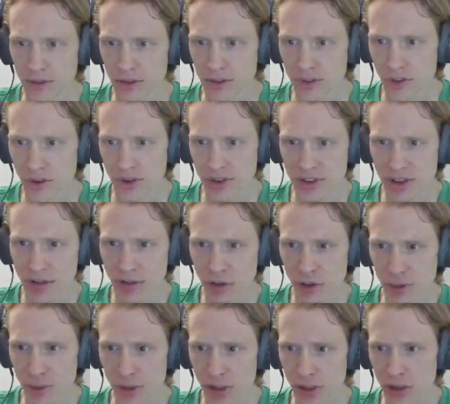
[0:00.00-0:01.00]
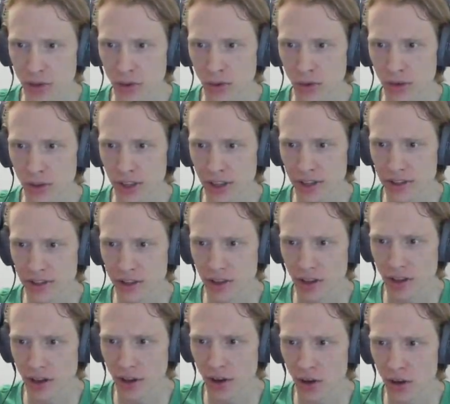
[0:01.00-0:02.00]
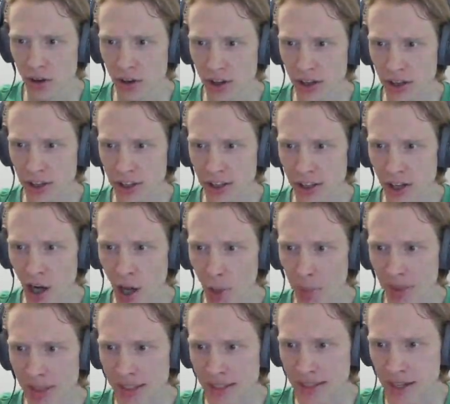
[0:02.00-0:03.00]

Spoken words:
So this level's pretty cool. It's all like an up and